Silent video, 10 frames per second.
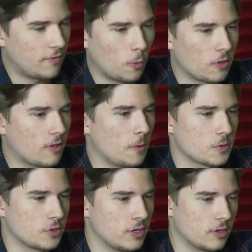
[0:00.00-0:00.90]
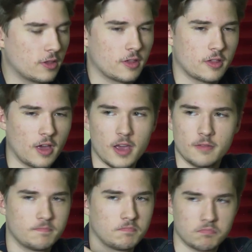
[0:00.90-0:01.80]
full disclosure here, this is
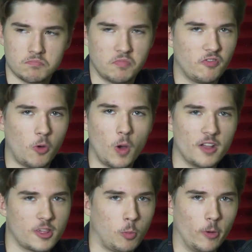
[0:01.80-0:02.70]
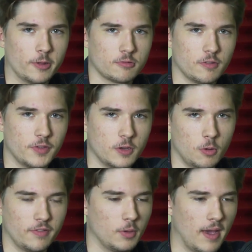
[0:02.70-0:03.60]
a full-on spoiler
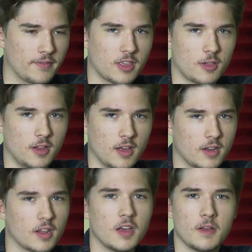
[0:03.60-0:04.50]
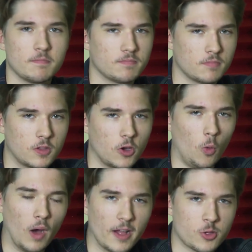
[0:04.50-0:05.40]
review. If you haven't seen it, go
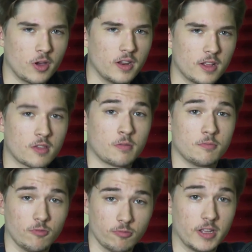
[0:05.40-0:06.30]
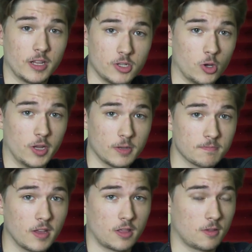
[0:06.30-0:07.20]
watch it. It's really good.
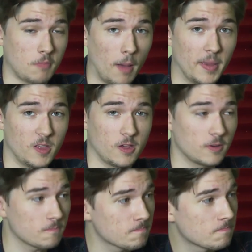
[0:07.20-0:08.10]
It's amazing.